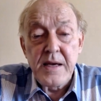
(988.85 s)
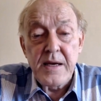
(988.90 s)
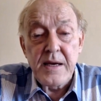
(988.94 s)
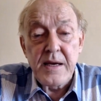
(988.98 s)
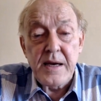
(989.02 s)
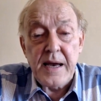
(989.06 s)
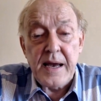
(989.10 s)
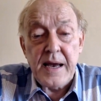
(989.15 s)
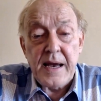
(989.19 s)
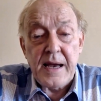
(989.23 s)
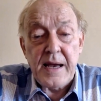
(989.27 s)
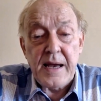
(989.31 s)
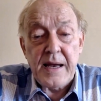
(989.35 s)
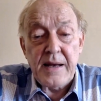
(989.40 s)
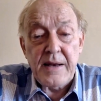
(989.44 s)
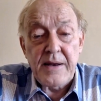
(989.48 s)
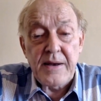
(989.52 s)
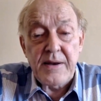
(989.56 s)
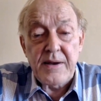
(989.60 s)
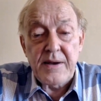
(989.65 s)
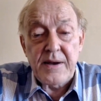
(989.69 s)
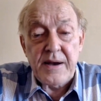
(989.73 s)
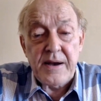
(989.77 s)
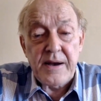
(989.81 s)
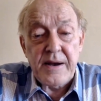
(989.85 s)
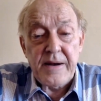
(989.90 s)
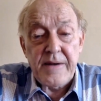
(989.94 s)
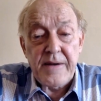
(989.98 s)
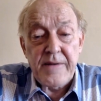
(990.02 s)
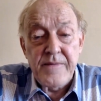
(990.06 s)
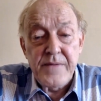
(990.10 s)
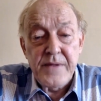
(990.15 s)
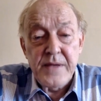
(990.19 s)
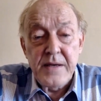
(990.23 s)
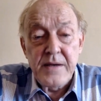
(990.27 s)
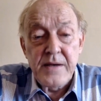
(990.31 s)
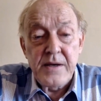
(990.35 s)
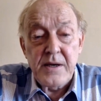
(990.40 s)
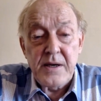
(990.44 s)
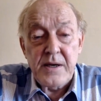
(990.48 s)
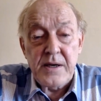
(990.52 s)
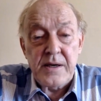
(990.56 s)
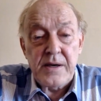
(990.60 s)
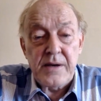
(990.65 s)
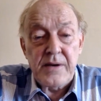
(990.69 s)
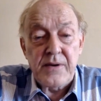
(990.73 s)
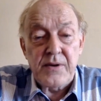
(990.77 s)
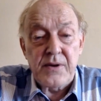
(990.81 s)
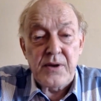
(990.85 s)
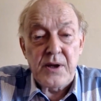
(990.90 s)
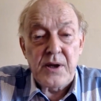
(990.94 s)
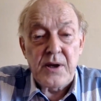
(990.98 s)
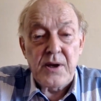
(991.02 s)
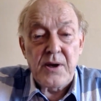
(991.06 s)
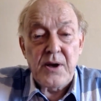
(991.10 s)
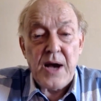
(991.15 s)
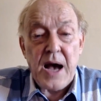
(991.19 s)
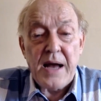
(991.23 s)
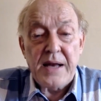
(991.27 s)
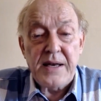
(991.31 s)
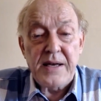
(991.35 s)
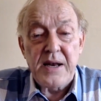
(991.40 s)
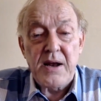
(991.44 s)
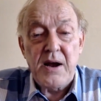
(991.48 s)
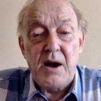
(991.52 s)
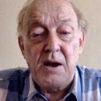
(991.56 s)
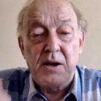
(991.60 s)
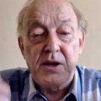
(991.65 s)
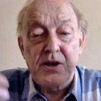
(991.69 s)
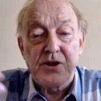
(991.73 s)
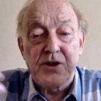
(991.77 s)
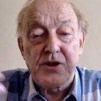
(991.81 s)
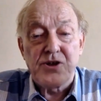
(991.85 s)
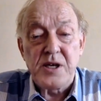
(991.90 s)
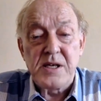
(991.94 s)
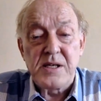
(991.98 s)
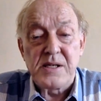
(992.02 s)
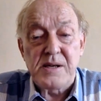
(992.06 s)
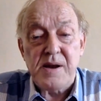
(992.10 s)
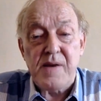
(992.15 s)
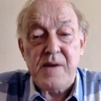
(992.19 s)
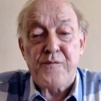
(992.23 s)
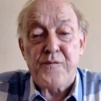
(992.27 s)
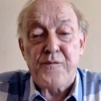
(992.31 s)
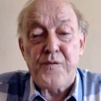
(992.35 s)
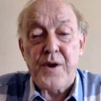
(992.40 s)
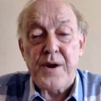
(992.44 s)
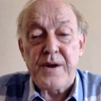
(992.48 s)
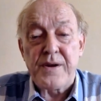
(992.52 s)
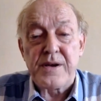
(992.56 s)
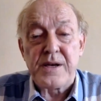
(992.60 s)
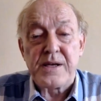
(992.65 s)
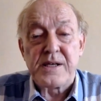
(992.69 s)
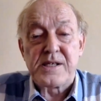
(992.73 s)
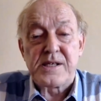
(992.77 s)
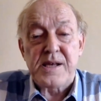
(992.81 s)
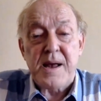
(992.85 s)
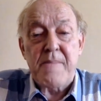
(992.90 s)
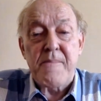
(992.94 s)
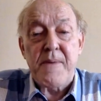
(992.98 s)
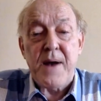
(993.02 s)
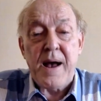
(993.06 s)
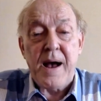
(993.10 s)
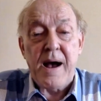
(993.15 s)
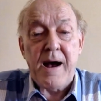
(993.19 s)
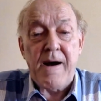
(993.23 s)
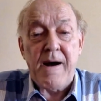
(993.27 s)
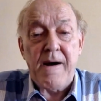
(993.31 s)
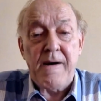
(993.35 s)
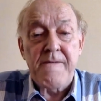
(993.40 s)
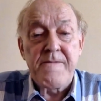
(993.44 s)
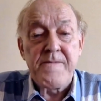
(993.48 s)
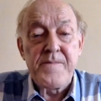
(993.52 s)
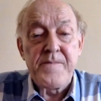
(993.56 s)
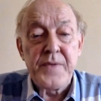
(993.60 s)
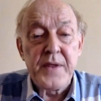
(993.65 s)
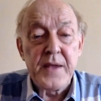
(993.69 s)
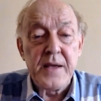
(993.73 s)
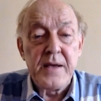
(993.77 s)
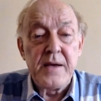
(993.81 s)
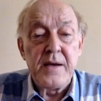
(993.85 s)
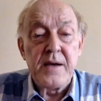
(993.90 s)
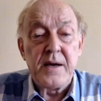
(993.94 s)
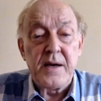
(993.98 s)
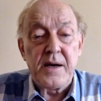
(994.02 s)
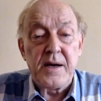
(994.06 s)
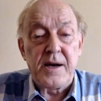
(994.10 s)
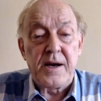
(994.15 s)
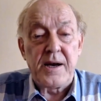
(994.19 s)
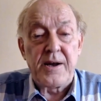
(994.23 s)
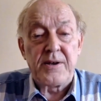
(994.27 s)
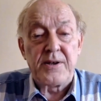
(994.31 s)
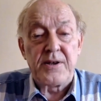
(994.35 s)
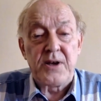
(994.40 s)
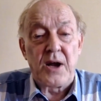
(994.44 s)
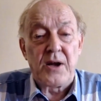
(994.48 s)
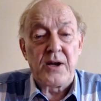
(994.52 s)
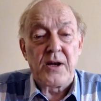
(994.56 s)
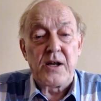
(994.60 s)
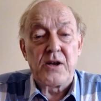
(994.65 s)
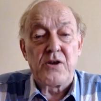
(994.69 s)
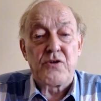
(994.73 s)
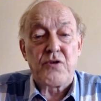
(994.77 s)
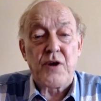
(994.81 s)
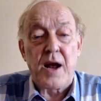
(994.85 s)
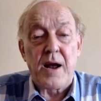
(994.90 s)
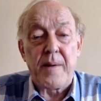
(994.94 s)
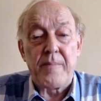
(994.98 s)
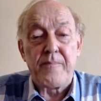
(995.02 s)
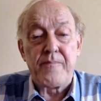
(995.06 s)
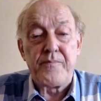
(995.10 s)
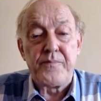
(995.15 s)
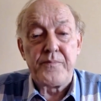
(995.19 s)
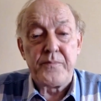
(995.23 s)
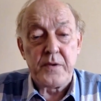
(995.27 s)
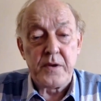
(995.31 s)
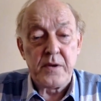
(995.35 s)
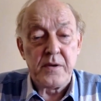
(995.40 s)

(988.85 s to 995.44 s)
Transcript: The ideology is different, and somehow Donald Trump,